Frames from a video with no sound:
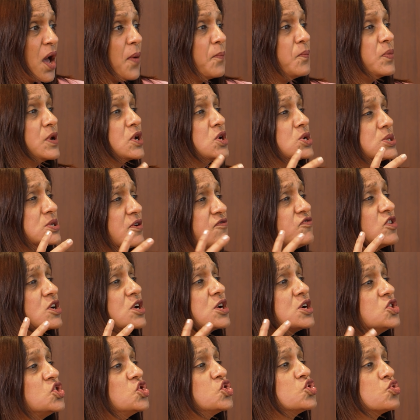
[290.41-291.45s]
because of the
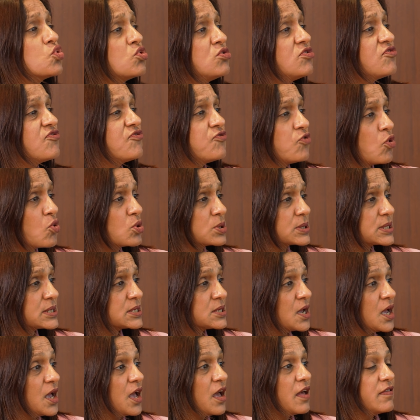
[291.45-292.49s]
controlled force,
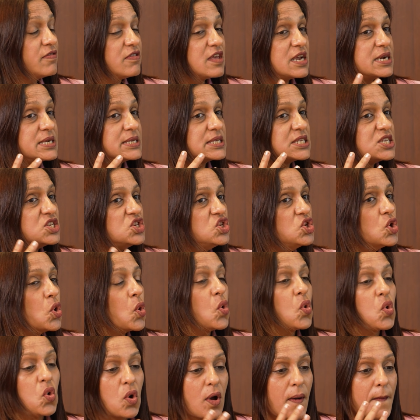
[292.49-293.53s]
there is
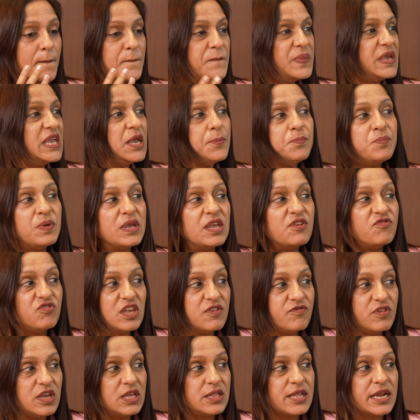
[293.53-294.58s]
no
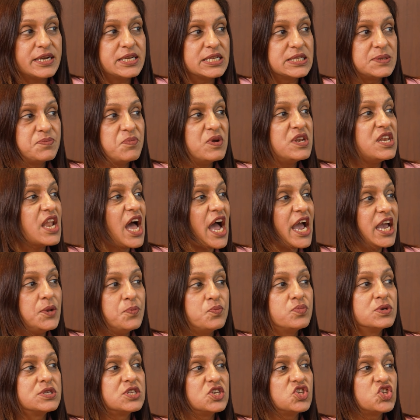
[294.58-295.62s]
BPVB, that is benign
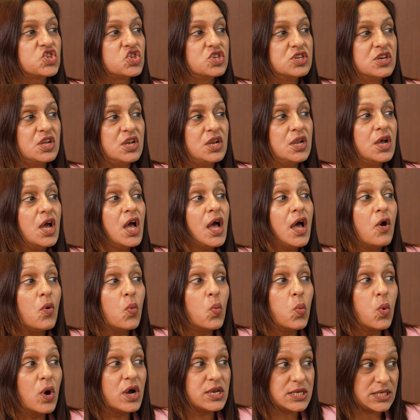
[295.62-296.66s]
positional
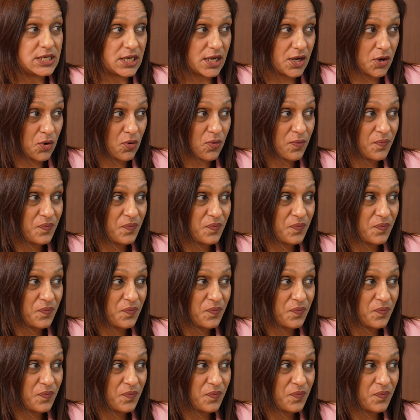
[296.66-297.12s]
vertigo.